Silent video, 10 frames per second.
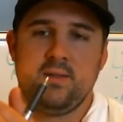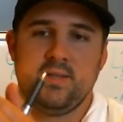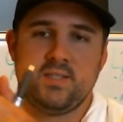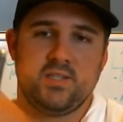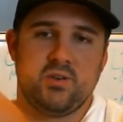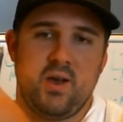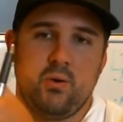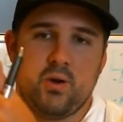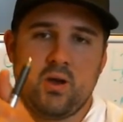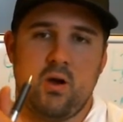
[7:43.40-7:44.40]
This is your
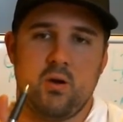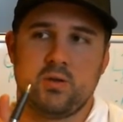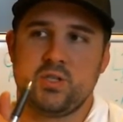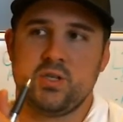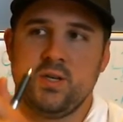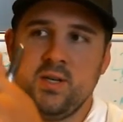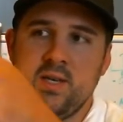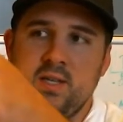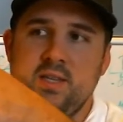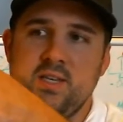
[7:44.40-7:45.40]
aortic arch.
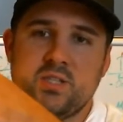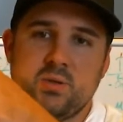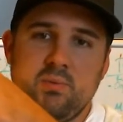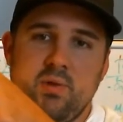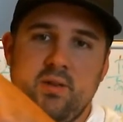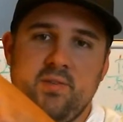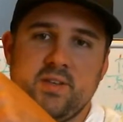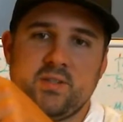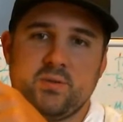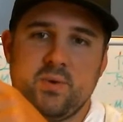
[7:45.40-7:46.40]
These three blood
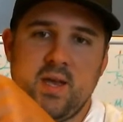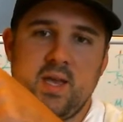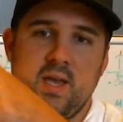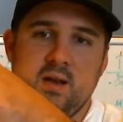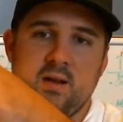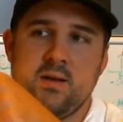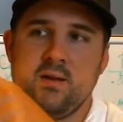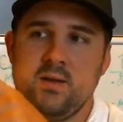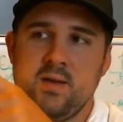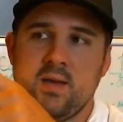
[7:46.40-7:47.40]
vessels right here,
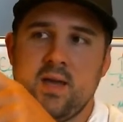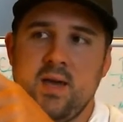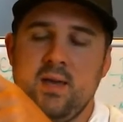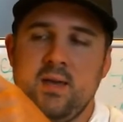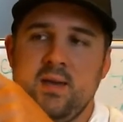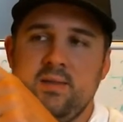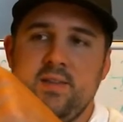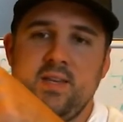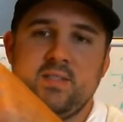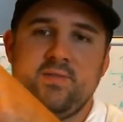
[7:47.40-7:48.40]
okay,
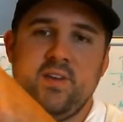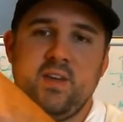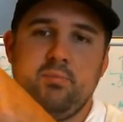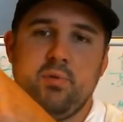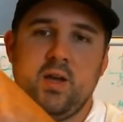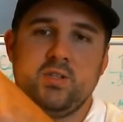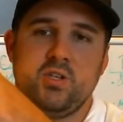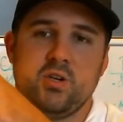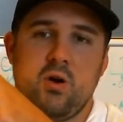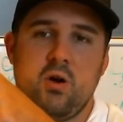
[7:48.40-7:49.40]
these feed blood
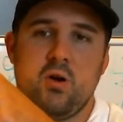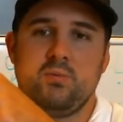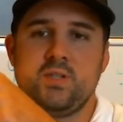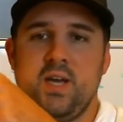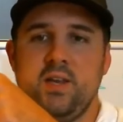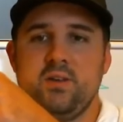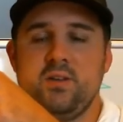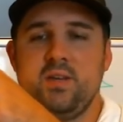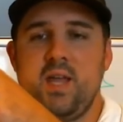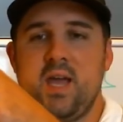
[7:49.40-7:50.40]
to your arms and your
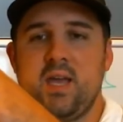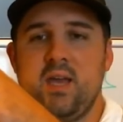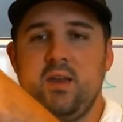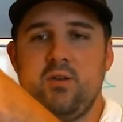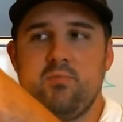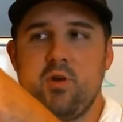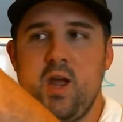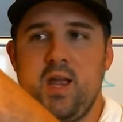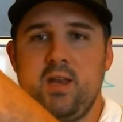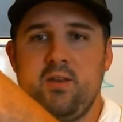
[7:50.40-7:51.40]
neck and your
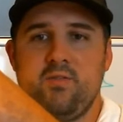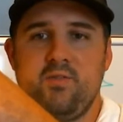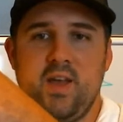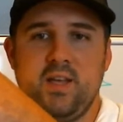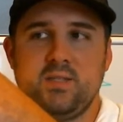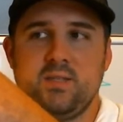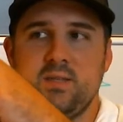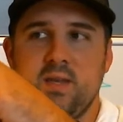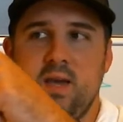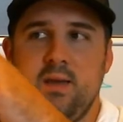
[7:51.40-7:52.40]
brain and your
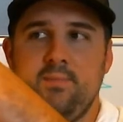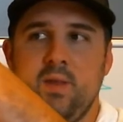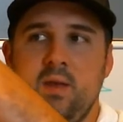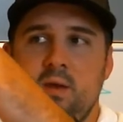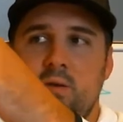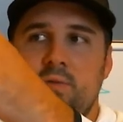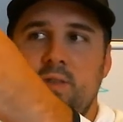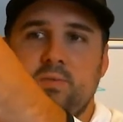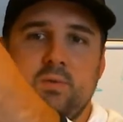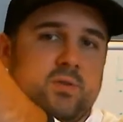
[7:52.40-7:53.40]
face, okay?
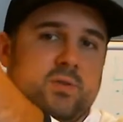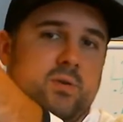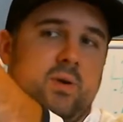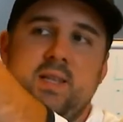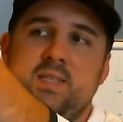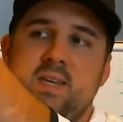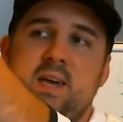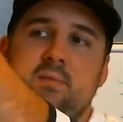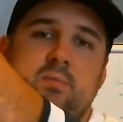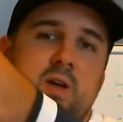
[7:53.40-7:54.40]
This one goes to the right
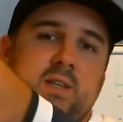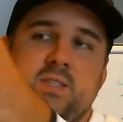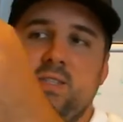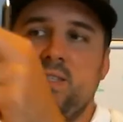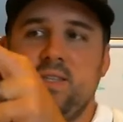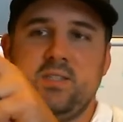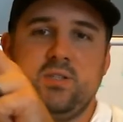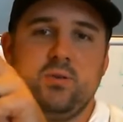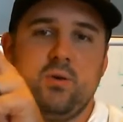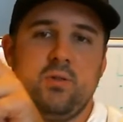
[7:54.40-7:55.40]
side and branches, and these
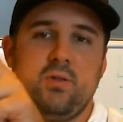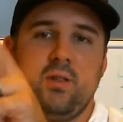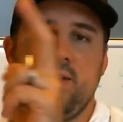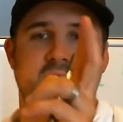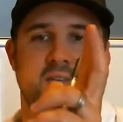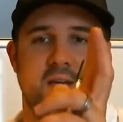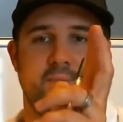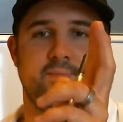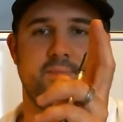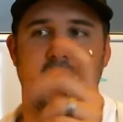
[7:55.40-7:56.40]
two go to the left side,
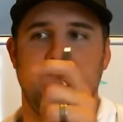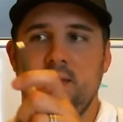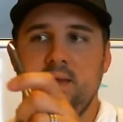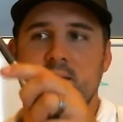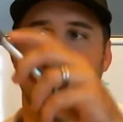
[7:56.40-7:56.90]
okay?